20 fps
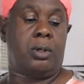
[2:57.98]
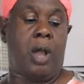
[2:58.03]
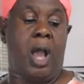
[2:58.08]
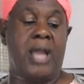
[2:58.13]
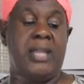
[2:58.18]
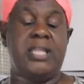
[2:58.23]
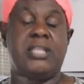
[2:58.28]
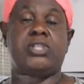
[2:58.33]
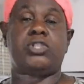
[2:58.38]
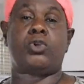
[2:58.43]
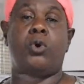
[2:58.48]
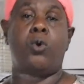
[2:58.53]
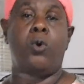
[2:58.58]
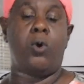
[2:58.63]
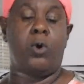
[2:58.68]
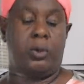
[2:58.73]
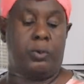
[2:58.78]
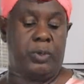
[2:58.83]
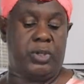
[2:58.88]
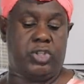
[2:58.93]
on its
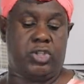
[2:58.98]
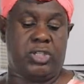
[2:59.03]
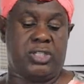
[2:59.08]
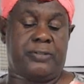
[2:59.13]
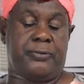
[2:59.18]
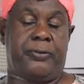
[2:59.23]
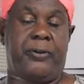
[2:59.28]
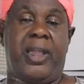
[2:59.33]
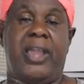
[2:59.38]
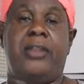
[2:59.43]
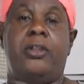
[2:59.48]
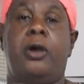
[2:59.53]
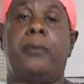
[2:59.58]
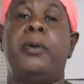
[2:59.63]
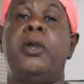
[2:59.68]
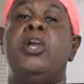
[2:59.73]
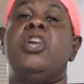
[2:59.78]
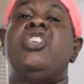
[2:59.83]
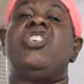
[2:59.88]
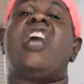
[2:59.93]
own with just frying up.